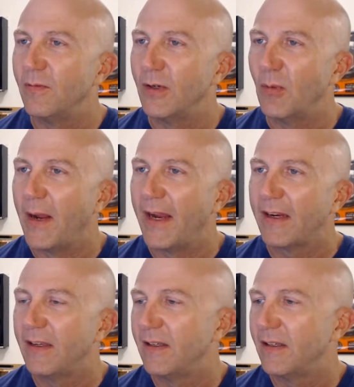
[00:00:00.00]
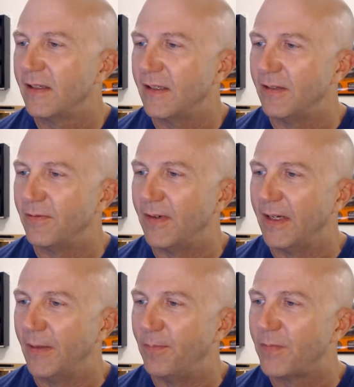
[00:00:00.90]
If we go back,
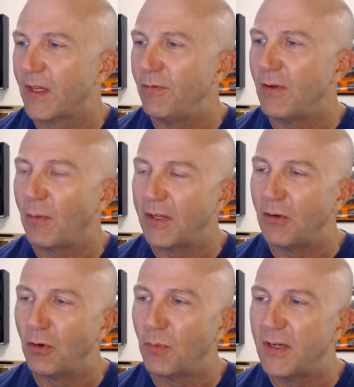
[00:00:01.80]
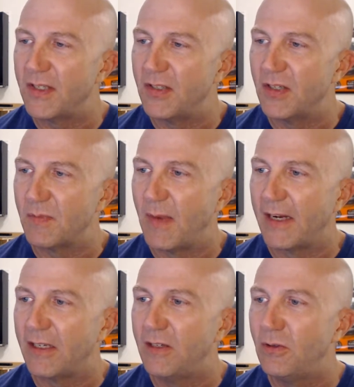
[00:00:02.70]
if um, if you've got one of the older ones that's just
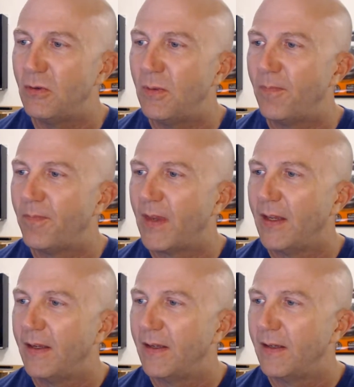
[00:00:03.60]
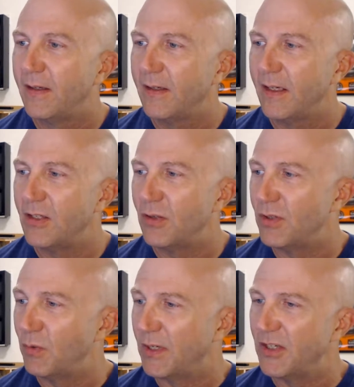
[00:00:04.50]
MyQ, it
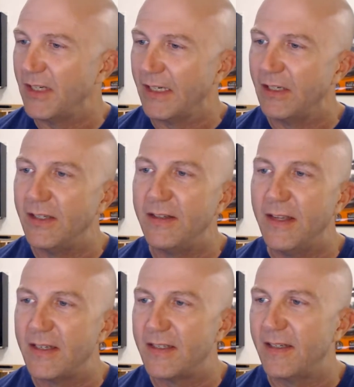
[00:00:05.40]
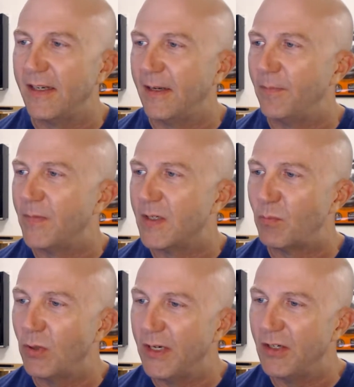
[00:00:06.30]
shows you what you need. You need this uh,
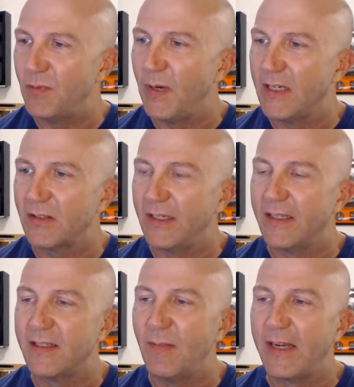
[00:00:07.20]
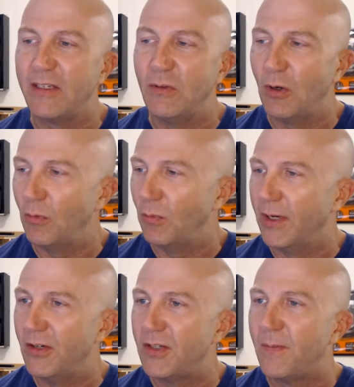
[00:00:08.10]
this bridge, basically. It's a MyQ home
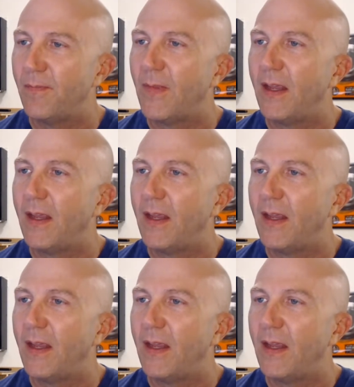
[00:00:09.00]
bridge.